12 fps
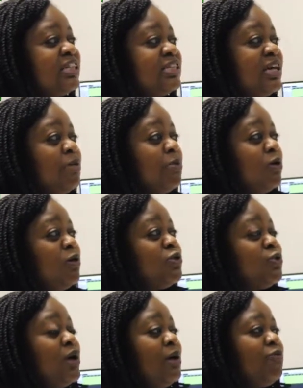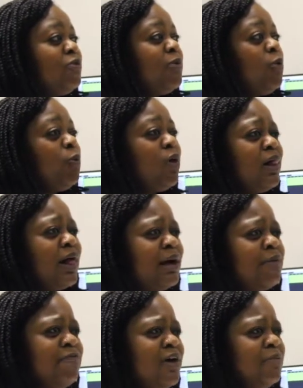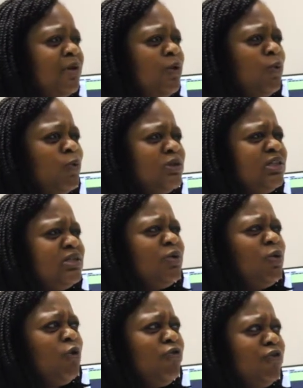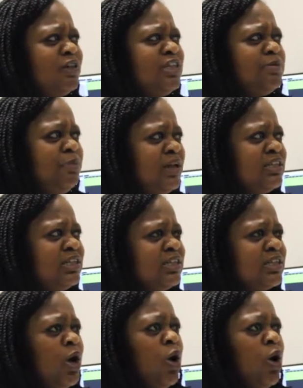are some girls who come from a well-up family who still go for these blessers.